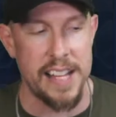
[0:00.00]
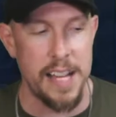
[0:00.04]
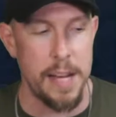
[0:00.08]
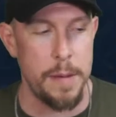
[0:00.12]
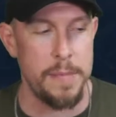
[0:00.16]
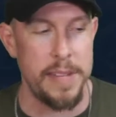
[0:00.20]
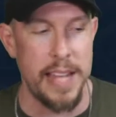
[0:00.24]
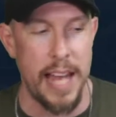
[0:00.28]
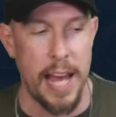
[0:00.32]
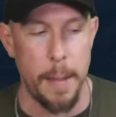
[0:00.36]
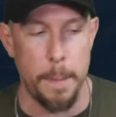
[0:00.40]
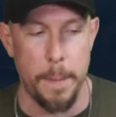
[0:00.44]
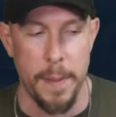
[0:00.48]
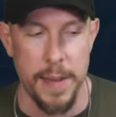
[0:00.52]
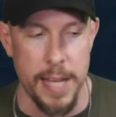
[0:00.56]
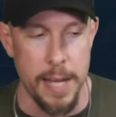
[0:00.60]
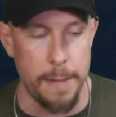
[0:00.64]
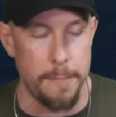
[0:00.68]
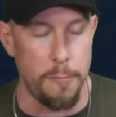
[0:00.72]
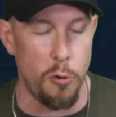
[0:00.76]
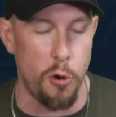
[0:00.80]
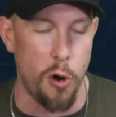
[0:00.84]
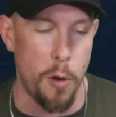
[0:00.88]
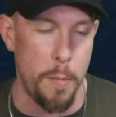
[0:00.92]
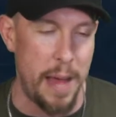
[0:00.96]
come down, pick
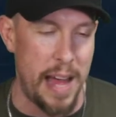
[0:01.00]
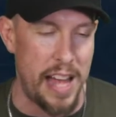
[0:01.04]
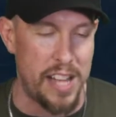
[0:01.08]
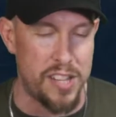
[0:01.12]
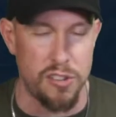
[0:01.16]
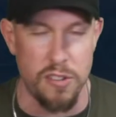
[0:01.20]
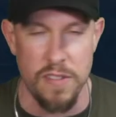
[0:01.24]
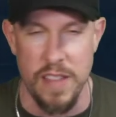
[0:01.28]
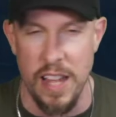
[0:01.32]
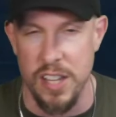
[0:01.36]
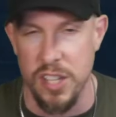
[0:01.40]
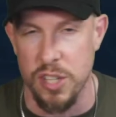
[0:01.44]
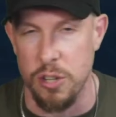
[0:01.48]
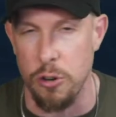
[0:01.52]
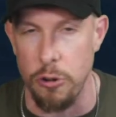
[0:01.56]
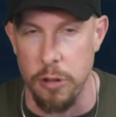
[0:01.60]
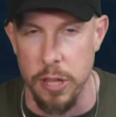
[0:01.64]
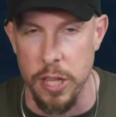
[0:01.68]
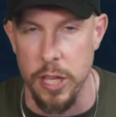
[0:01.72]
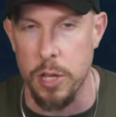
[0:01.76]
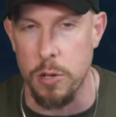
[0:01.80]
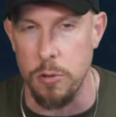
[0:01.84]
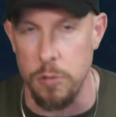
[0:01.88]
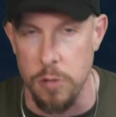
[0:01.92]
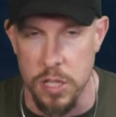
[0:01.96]
up War Master, that's
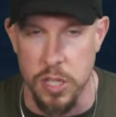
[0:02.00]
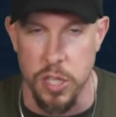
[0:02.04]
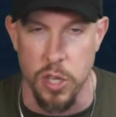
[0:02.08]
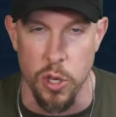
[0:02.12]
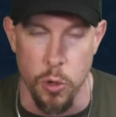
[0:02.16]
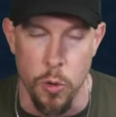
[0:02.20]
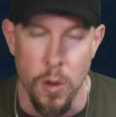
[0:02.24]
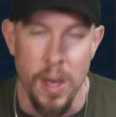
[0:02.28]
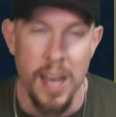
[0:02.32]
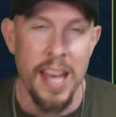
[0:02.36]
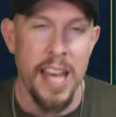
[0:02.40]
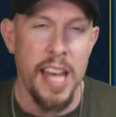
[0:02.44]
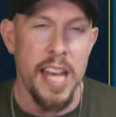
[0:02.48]
totally cool too.